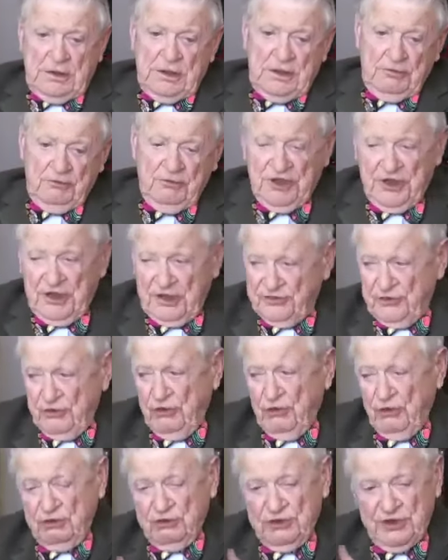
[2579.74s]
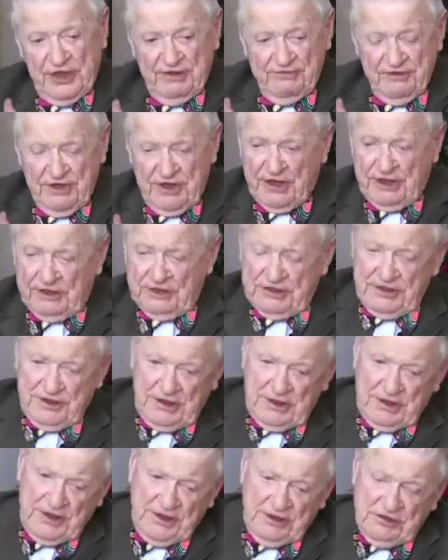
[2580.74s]
And we got the whole Navy out
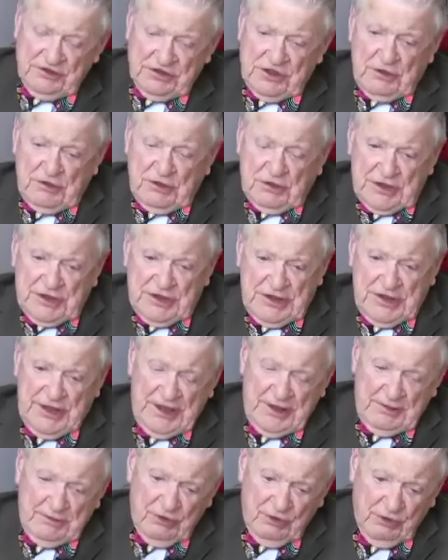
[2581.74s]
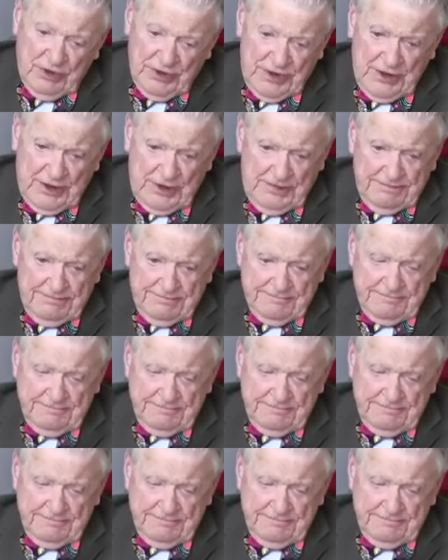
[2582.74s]
there. I don't see why you can't pull it up.